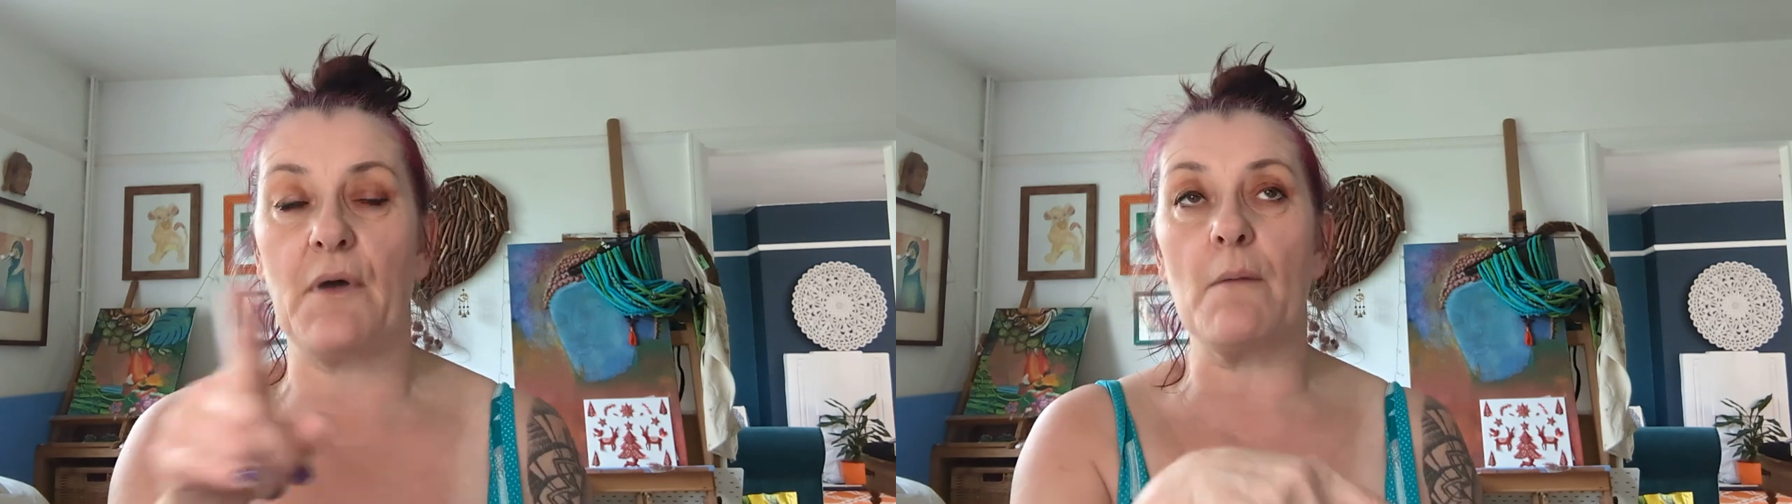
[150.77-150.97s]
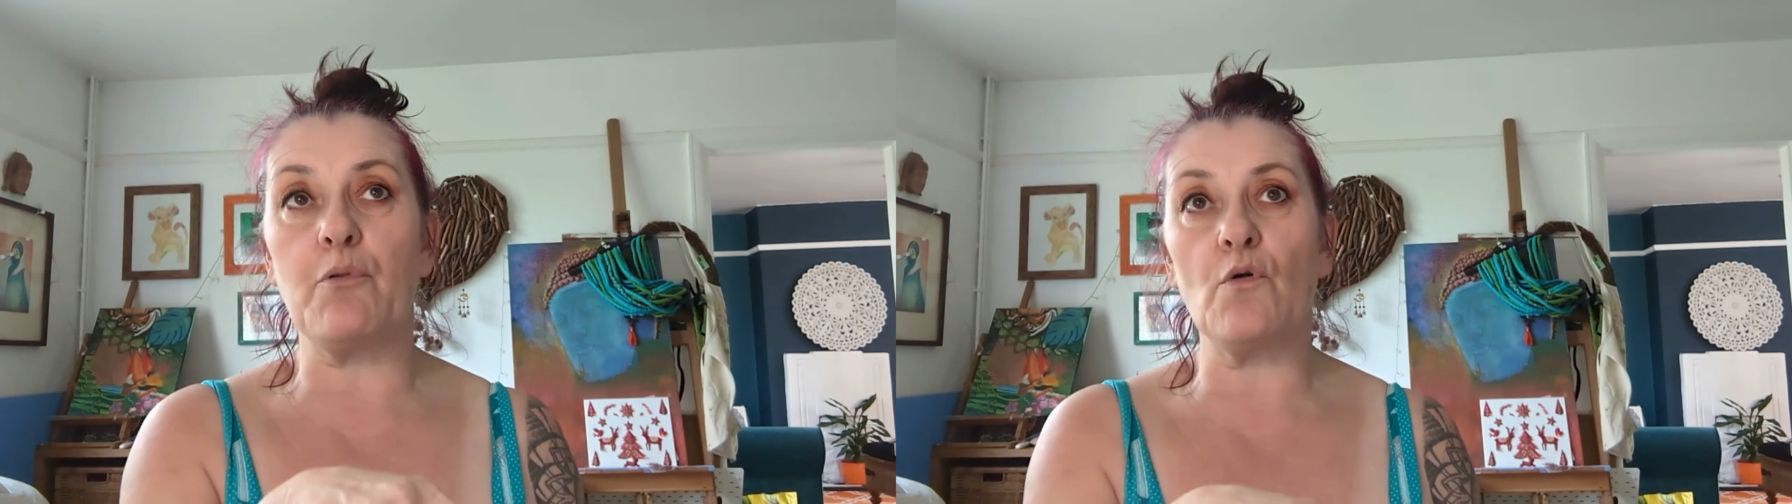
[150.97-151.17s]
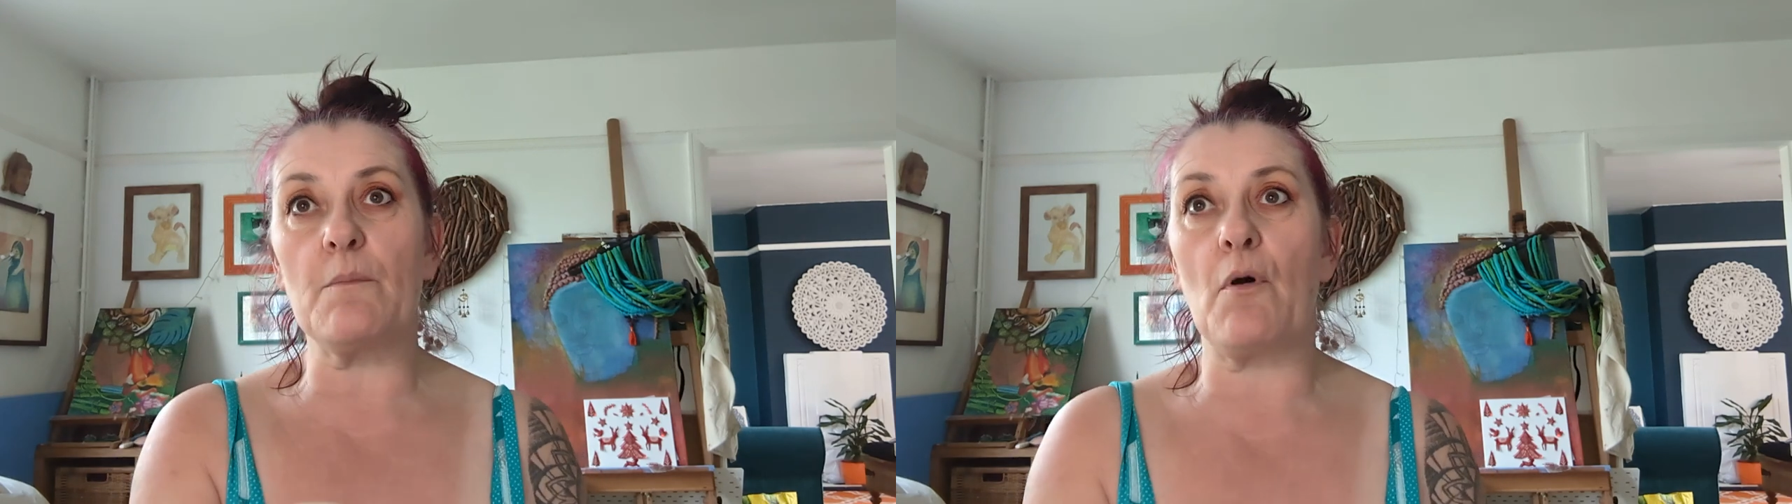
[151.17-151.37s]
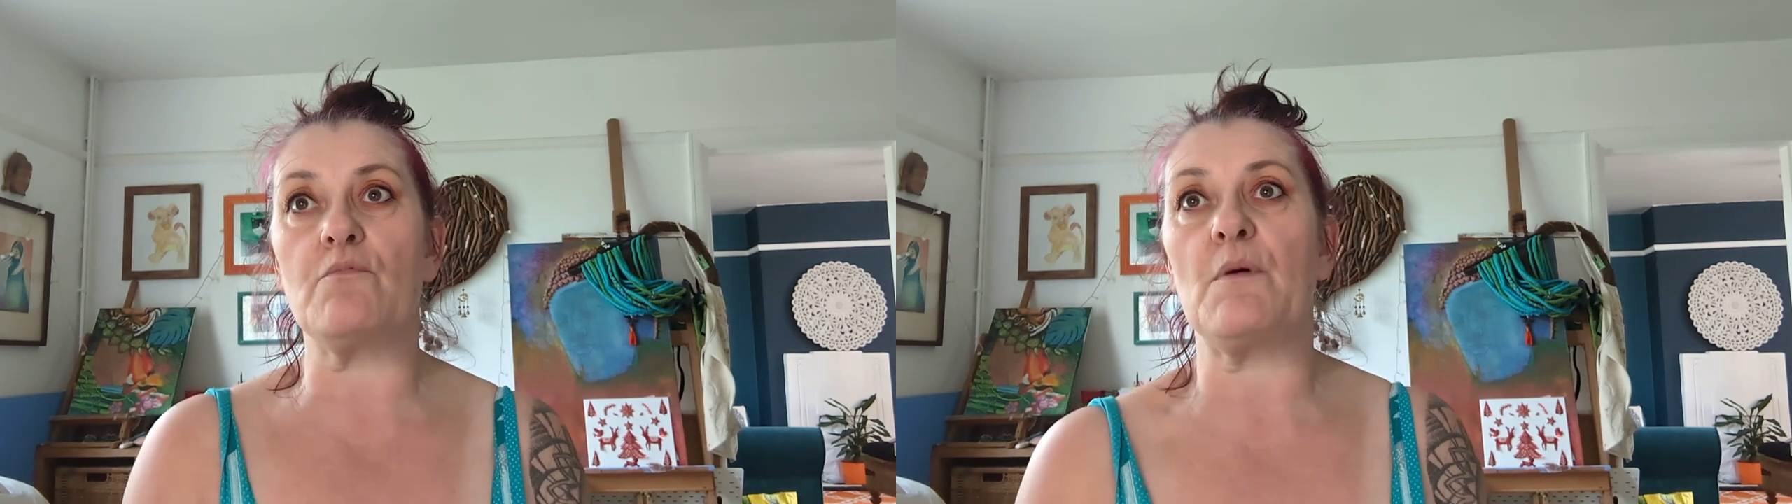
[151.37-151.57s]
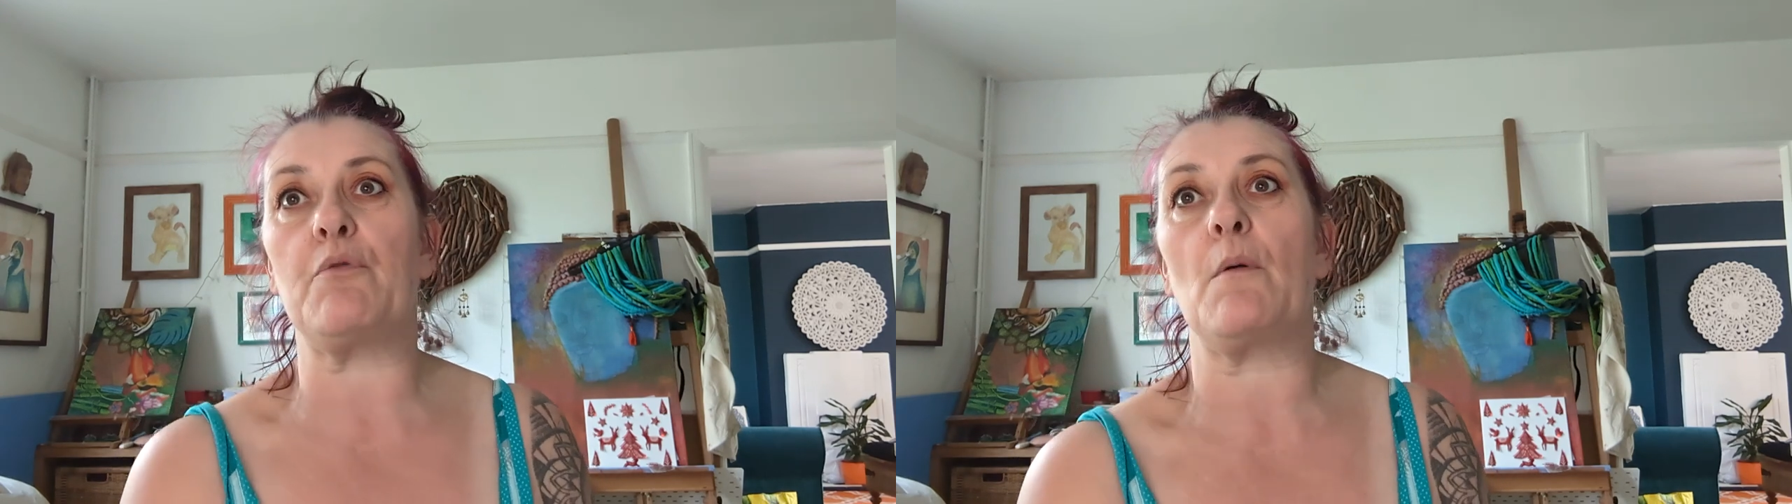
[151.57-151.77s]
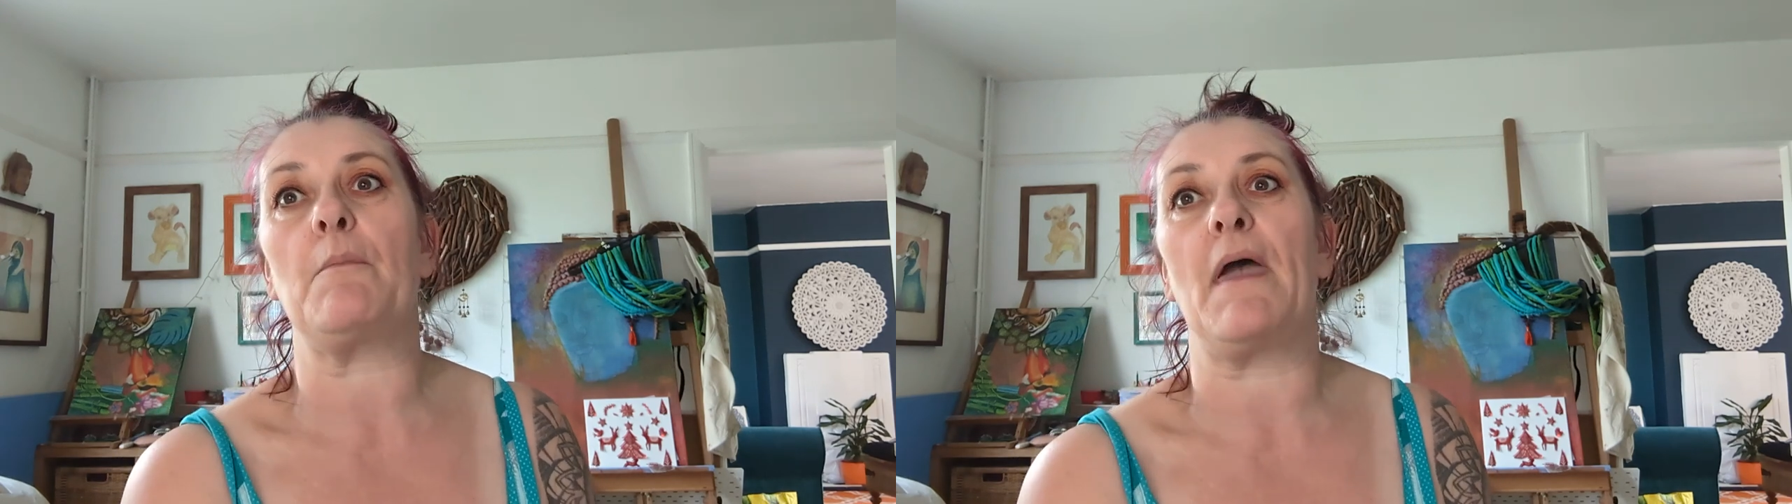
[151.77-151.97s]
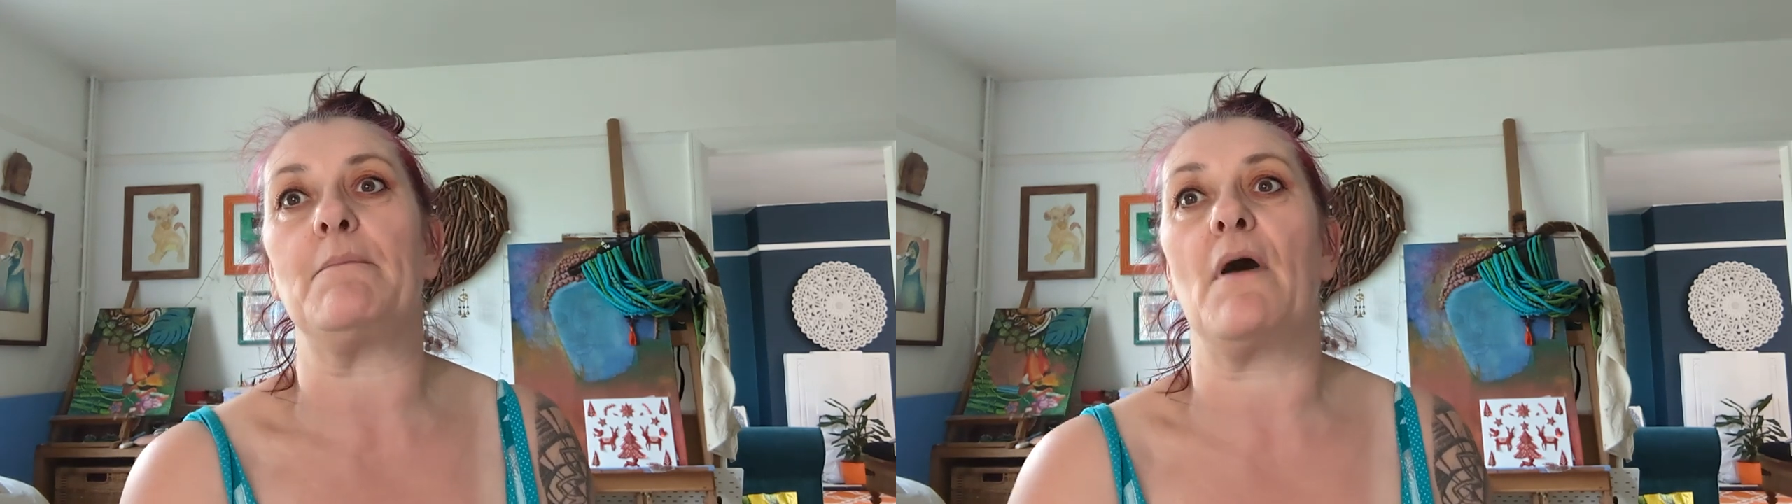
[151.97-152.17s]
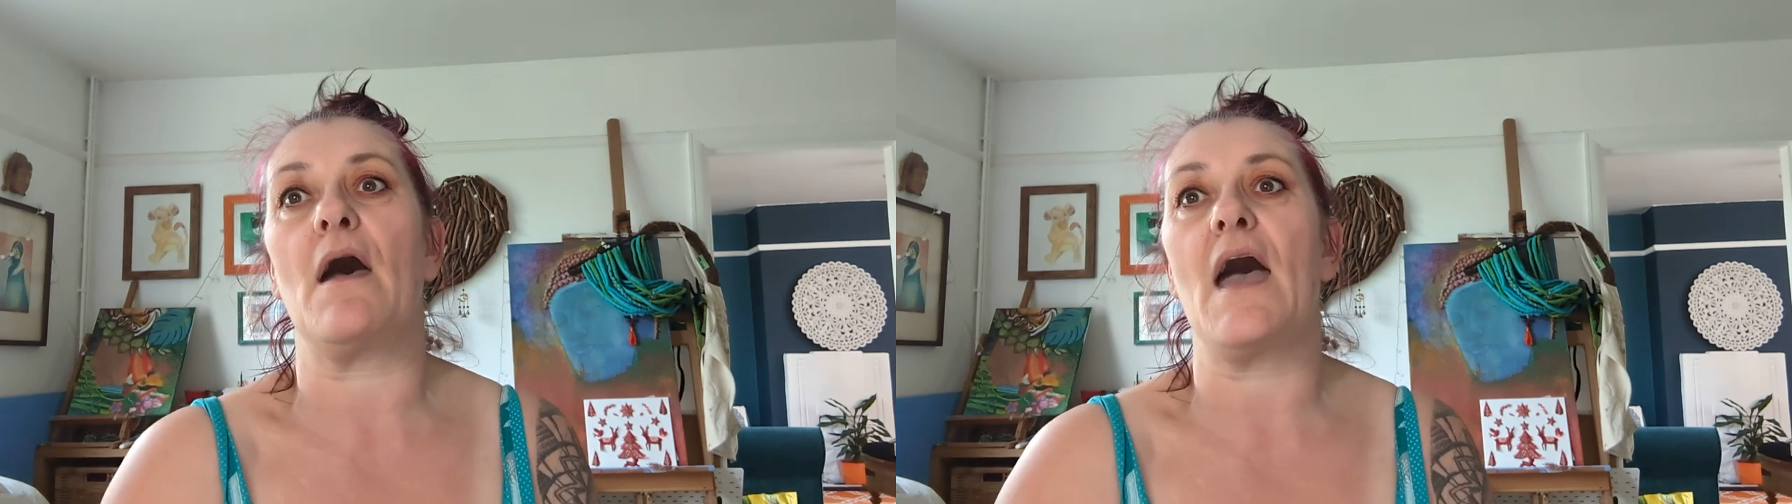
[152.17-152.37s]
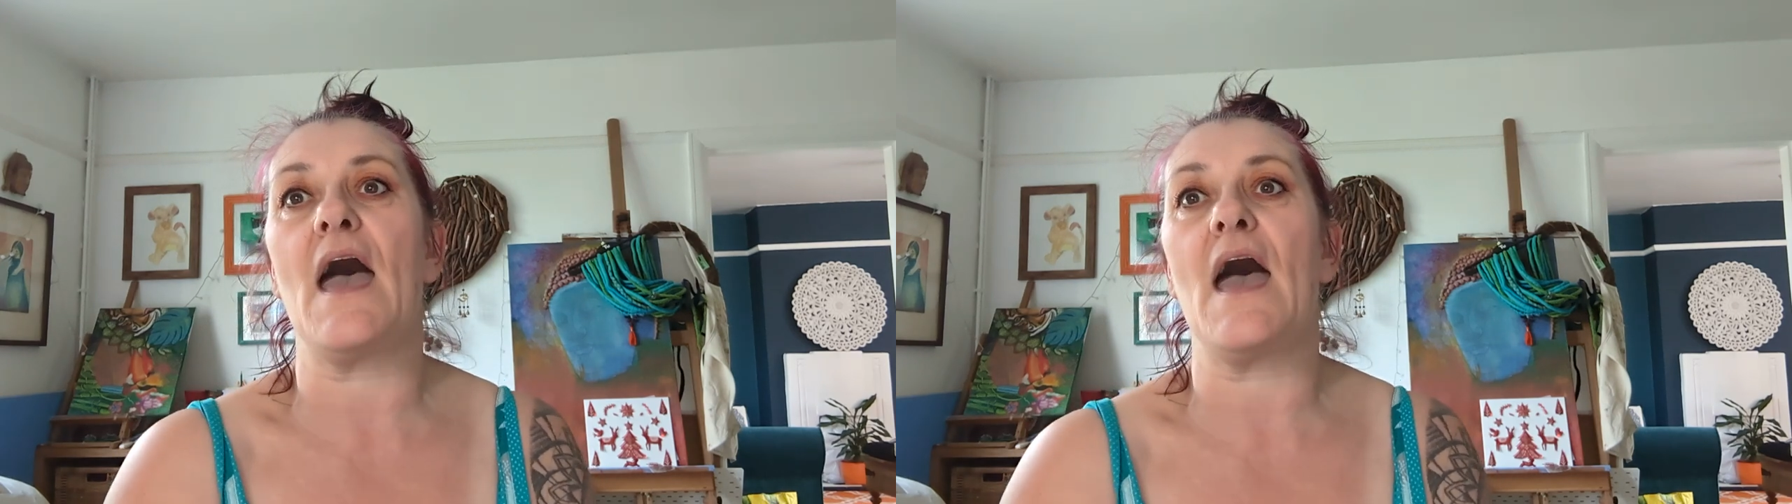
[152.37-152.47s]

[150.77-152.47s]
but I bought the proper paper